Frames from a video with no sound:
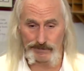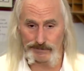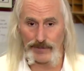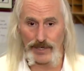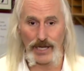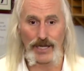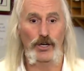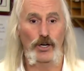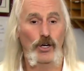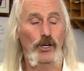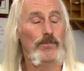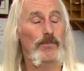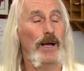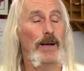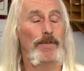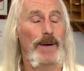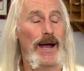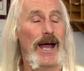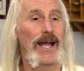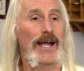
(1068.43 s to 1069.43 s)
I'd hurt my
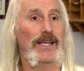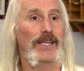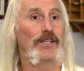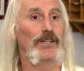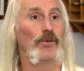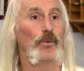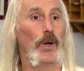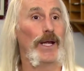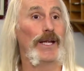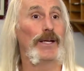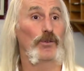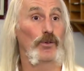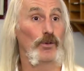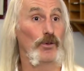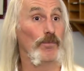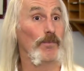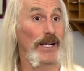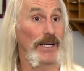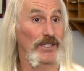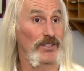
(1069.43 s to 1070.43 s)
back in the weight
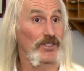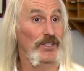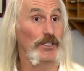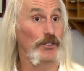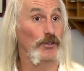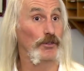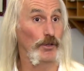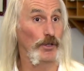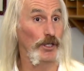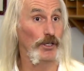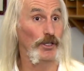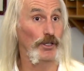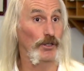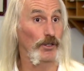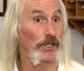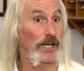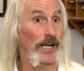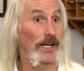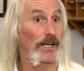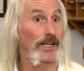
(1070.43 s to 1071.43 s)
room my senior year
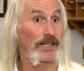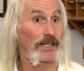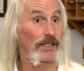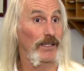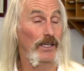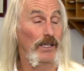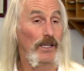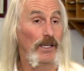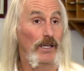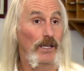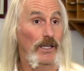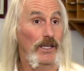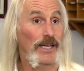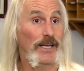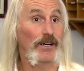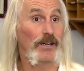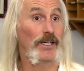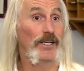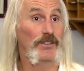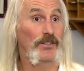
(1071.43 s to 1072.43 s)
and got
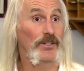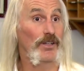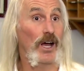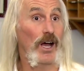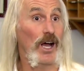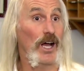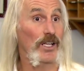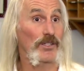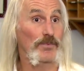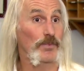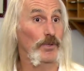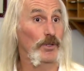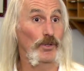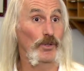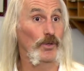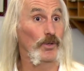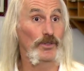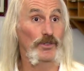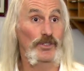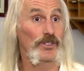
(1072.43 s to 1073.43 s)
carried to the
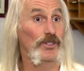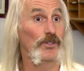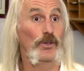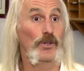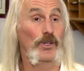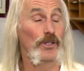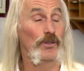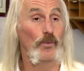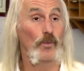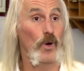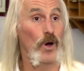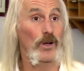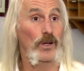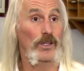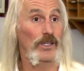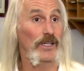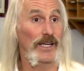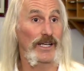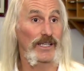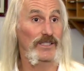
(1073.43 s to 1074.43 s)
hospital and still couldn't walk
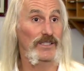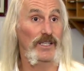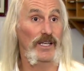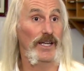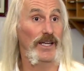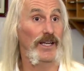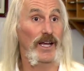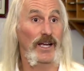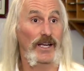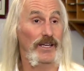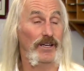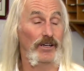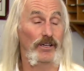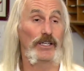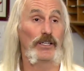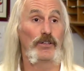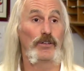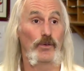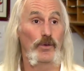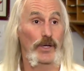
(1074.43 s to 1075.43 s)
the next day, got
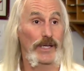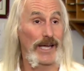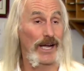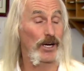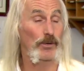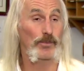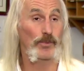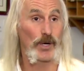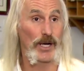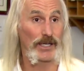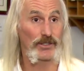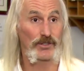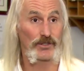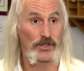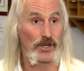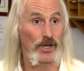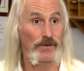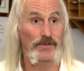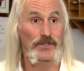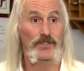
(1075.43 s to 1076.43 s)
carried into a chiropractor's
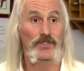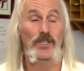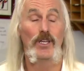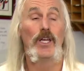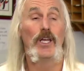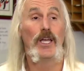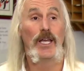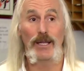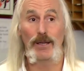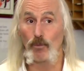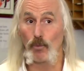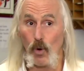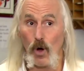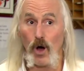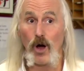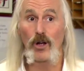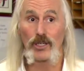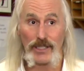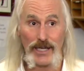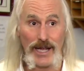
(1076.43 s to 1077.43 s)
office and
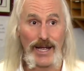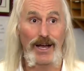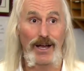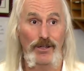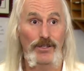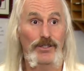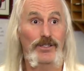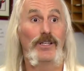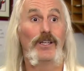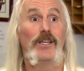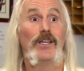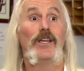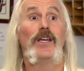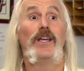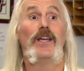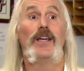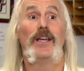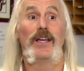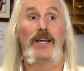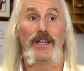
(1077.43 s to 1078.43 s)
walked out.
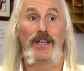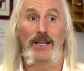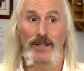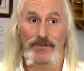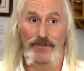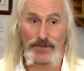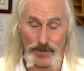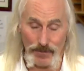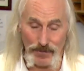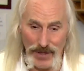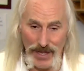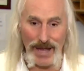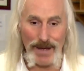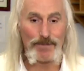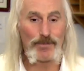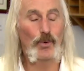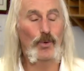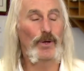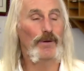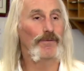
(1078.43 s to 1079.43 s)
From that
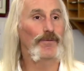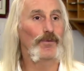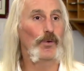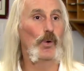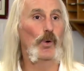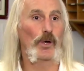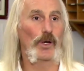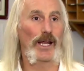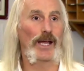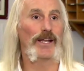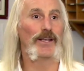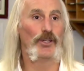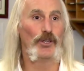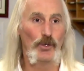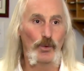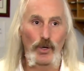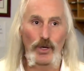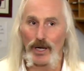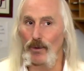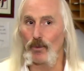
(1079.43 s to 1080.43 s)
point forward, I knew
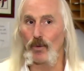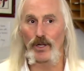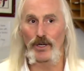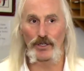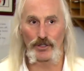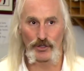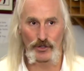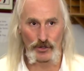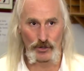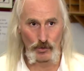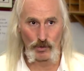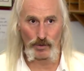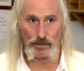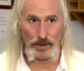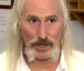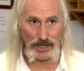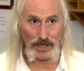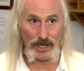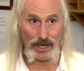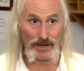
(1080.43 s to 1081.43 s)
what I wanted to do with
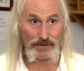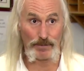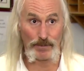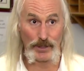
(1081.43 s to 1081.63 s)
my life.